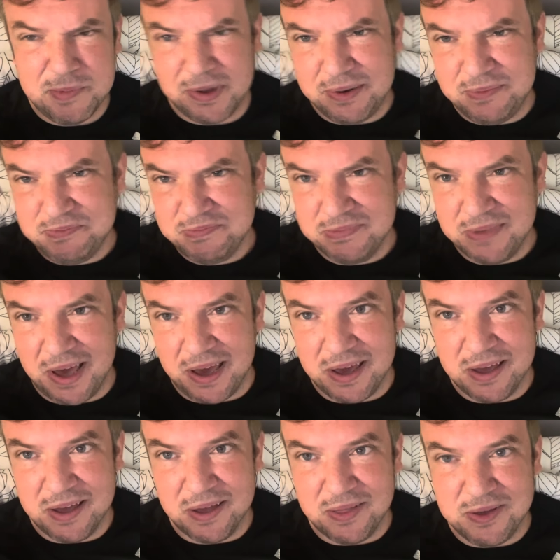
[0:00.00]
But hey,
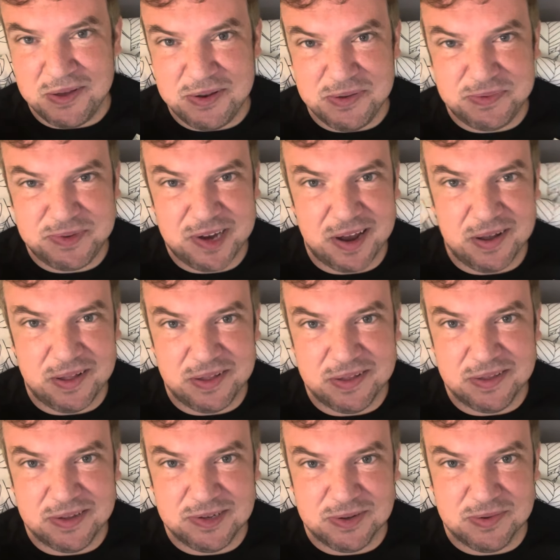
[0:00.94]
on the YouTube channel,
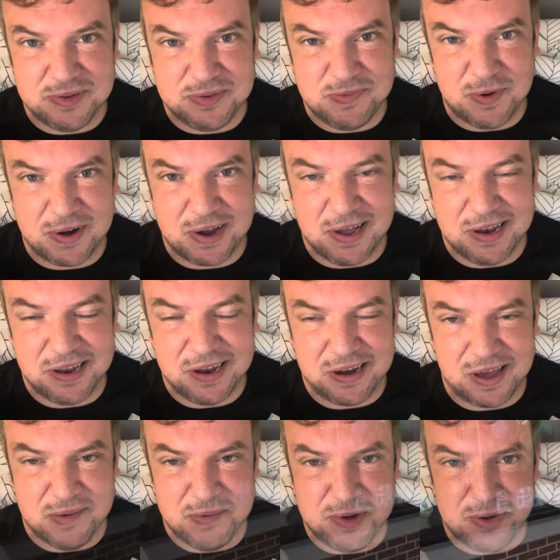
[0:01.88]
there's always more
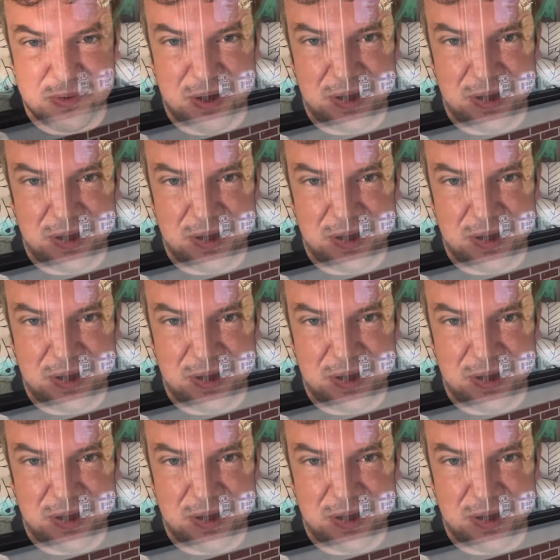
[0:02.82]
content coming your way.